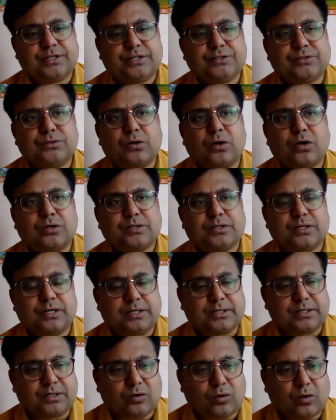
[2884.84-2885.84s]
is not
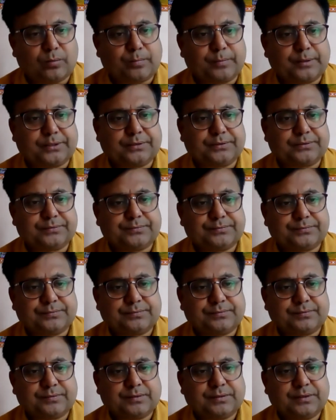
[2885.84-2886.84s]
uncommon,
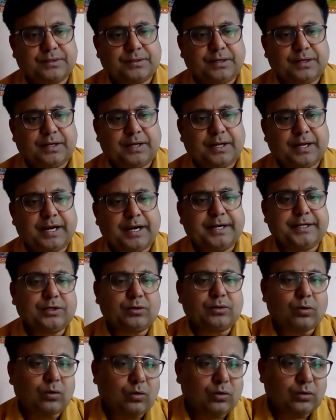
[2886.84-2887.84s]
and
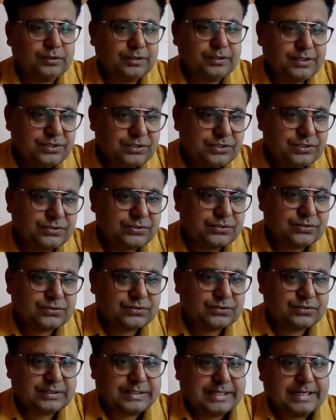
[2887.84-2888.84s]
in all the
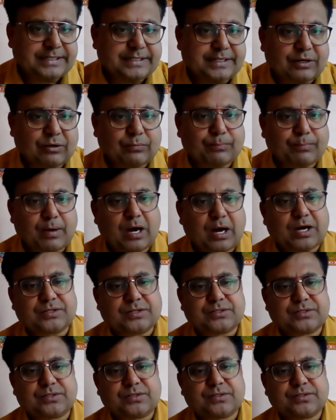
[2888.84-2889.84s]
years that have
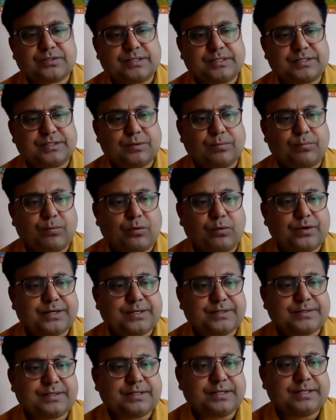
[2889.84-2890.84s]
passed since the
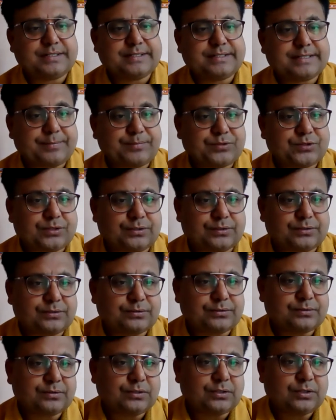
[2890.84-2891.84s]
poet's inception,
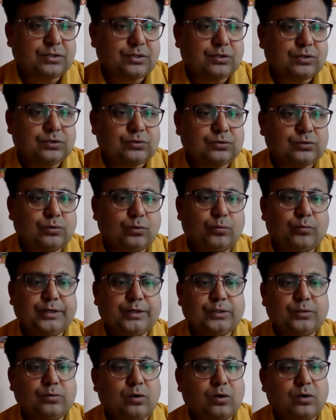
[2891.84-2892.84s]
though we
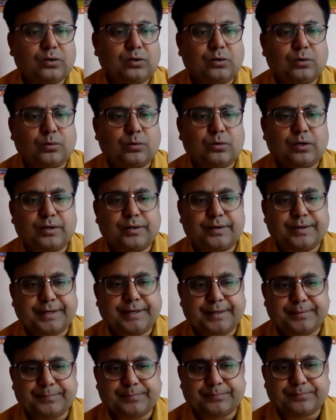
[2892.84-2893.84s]
do not know her
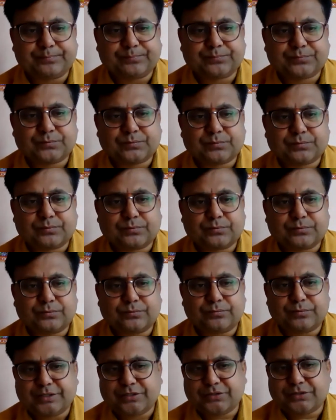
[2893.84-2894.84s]
name,
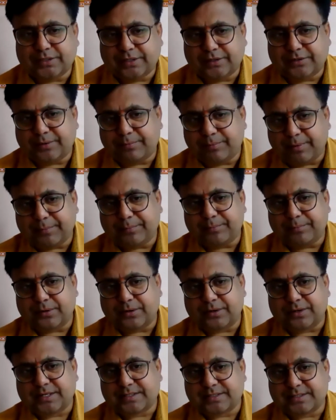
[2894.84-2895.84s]
we still
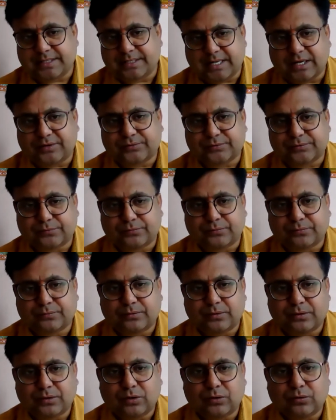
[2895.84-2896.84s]
remember his love
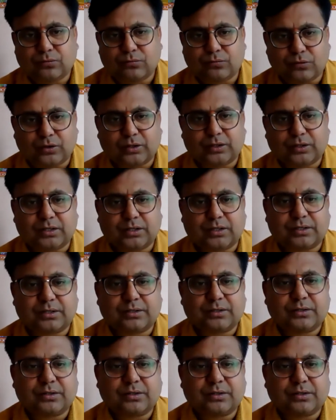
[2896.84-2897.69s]
for her,